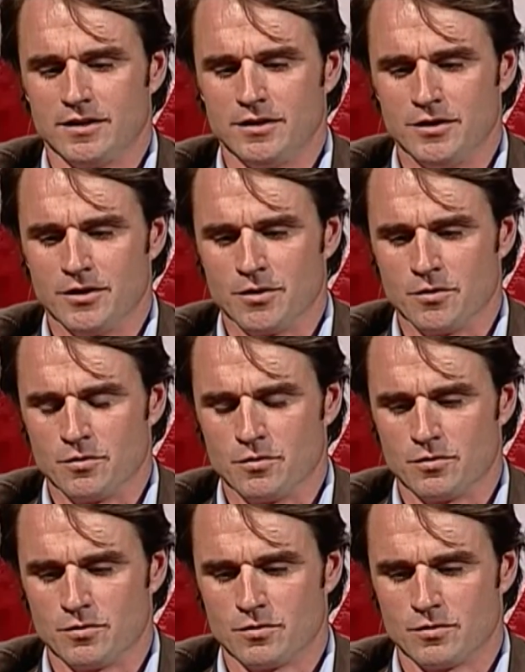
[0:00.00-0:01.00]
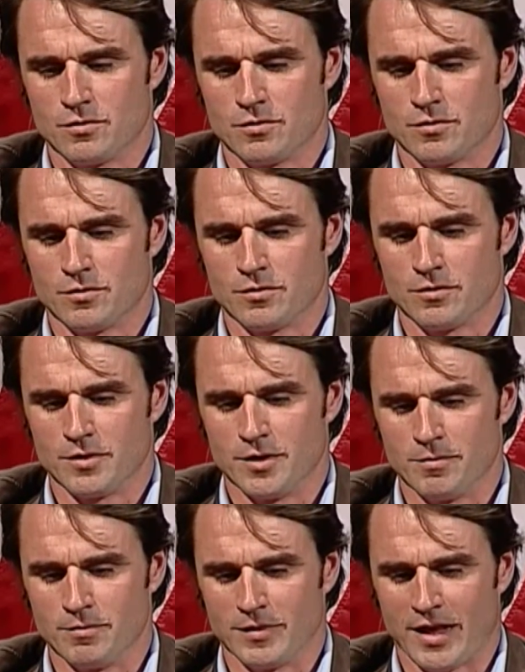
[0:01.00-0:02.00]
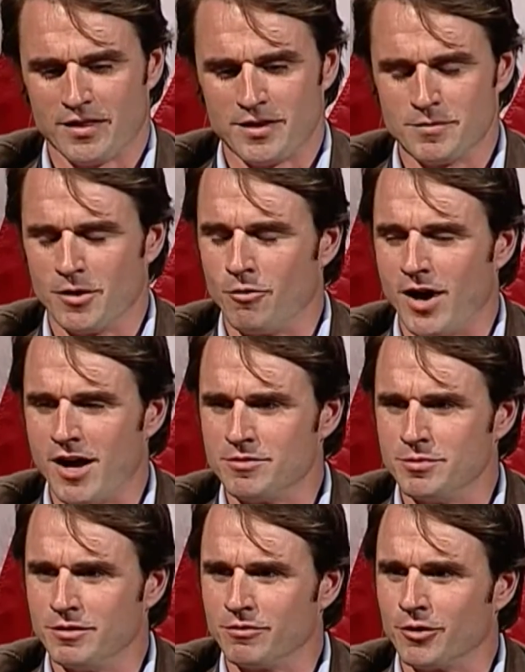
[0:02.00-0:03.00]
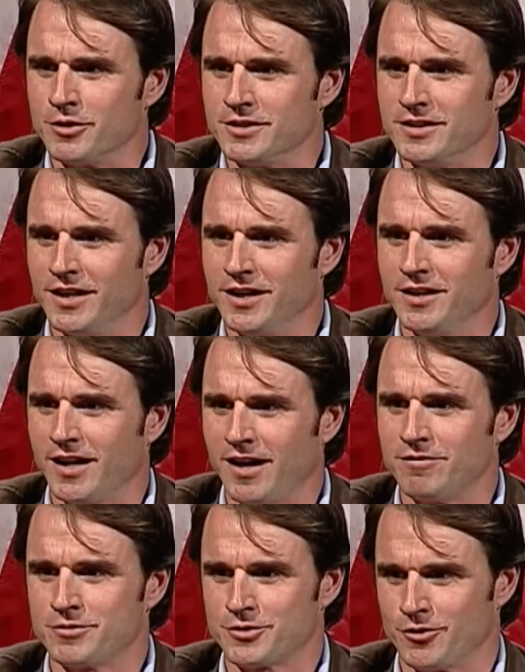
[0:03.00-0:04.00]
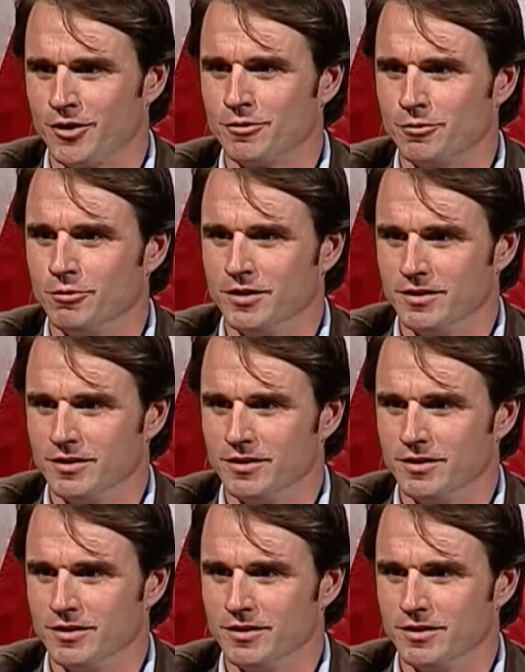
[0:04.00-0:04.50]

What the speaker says: you know, and I think my wife will be the first to tell you, I've struggled with